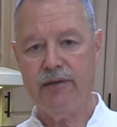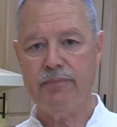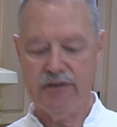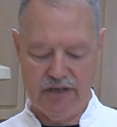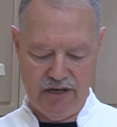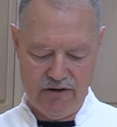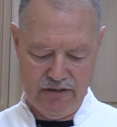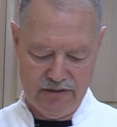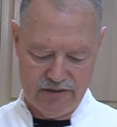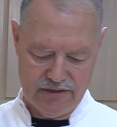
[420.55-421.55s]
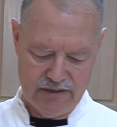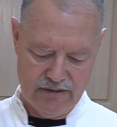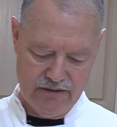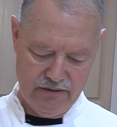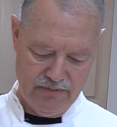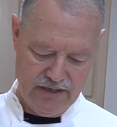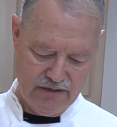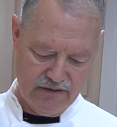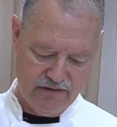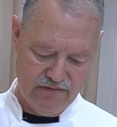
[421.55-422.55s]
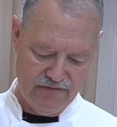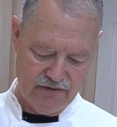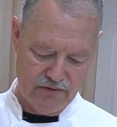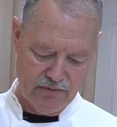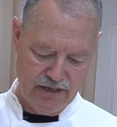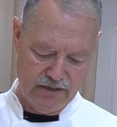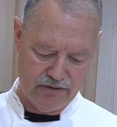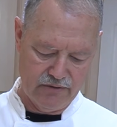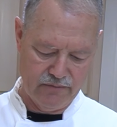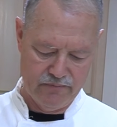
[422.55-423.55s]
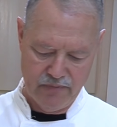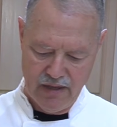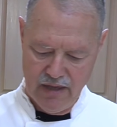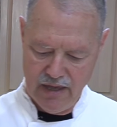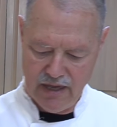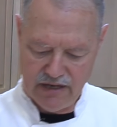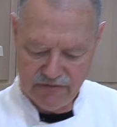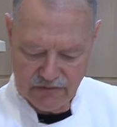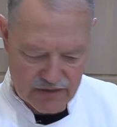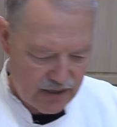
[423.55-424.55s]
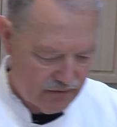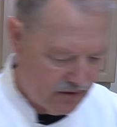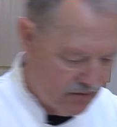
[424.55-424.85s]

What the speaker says: up our carrots, a little bit of oregano. And if you take